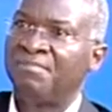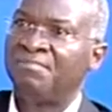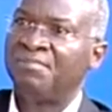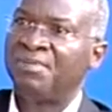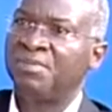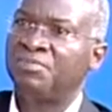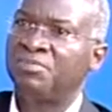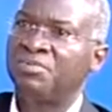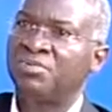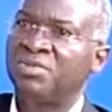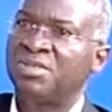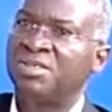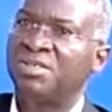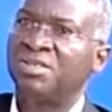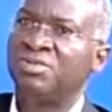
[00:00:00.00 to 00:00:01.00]
people
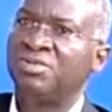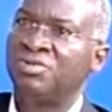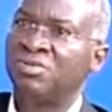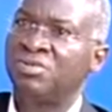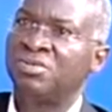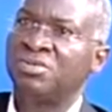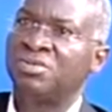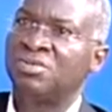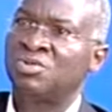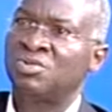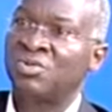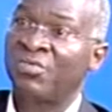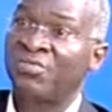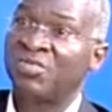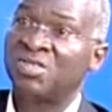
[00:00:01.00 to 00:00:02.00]
still don't
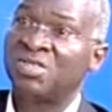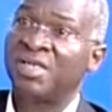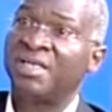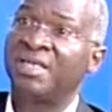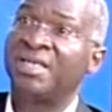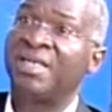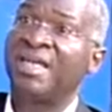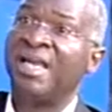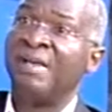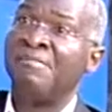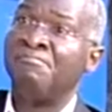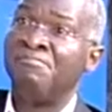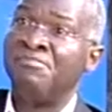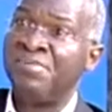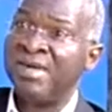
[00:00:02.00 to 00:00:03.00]
sufficiently
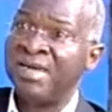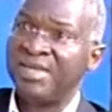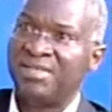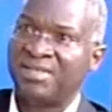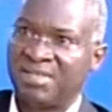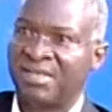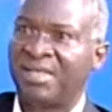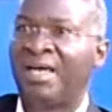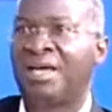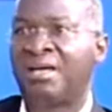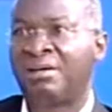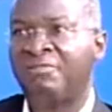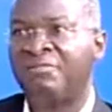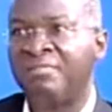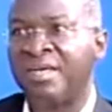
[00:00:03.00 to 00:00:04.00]
embrace their
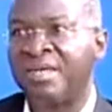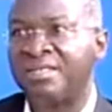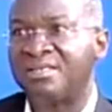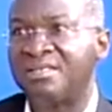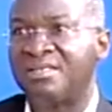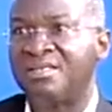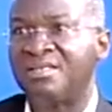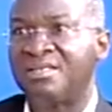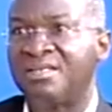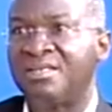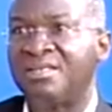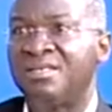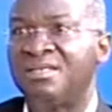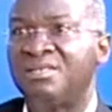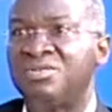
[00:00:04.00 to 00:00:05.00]
government.
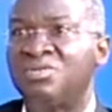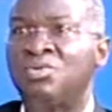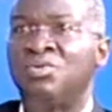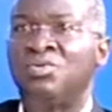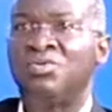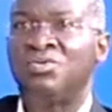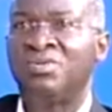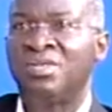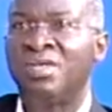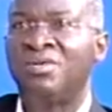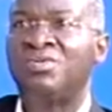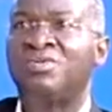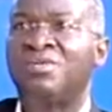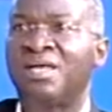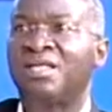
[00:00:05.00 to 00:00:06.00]
So they
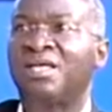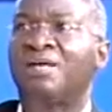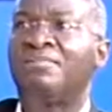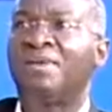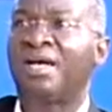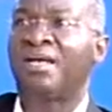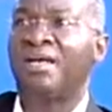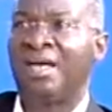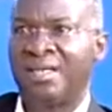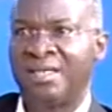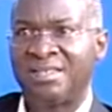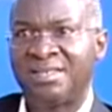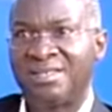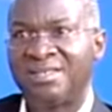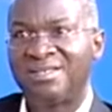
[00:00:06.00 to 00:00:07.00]
would rather buy land
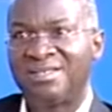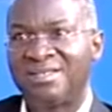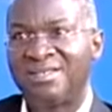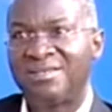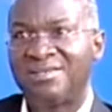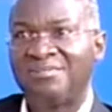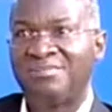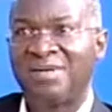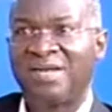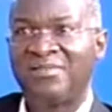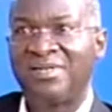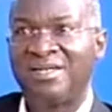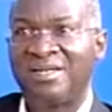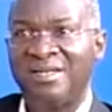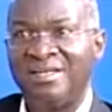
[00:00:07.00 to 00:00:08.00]

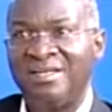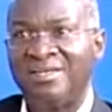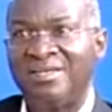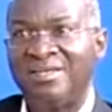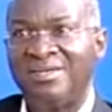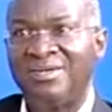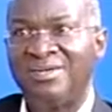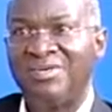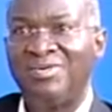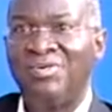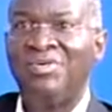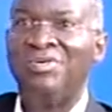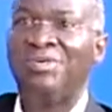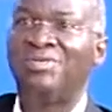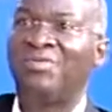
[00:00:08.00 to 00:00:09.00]
privately
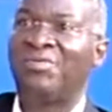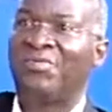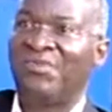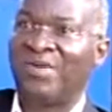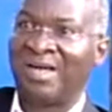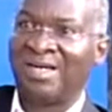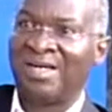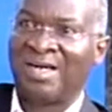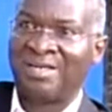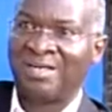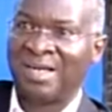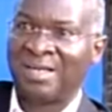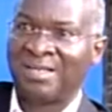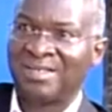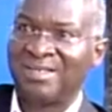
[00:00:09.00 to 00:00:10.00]
only to find out
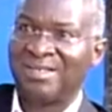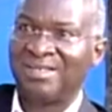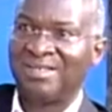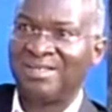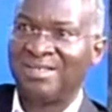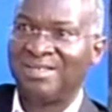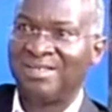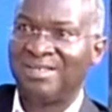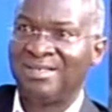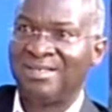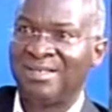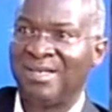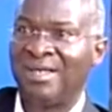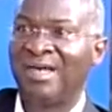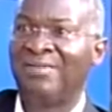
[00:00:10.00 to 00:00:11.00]
that
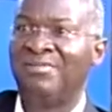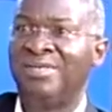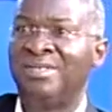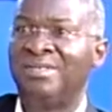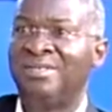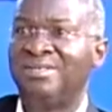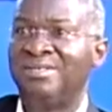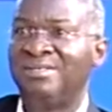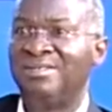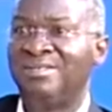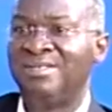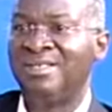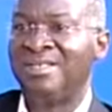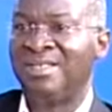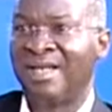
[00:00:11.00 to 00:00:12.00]
they have been
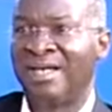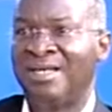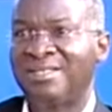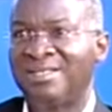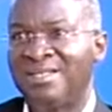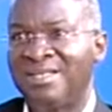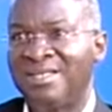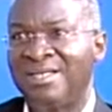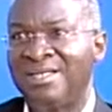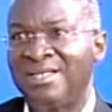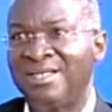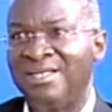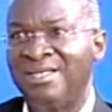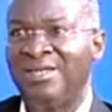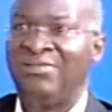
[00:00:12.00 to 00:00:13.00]
dealt
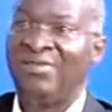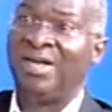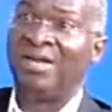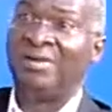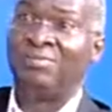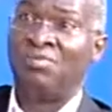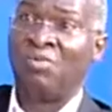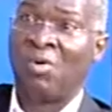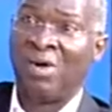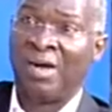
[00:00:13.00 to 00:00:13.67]
a very poor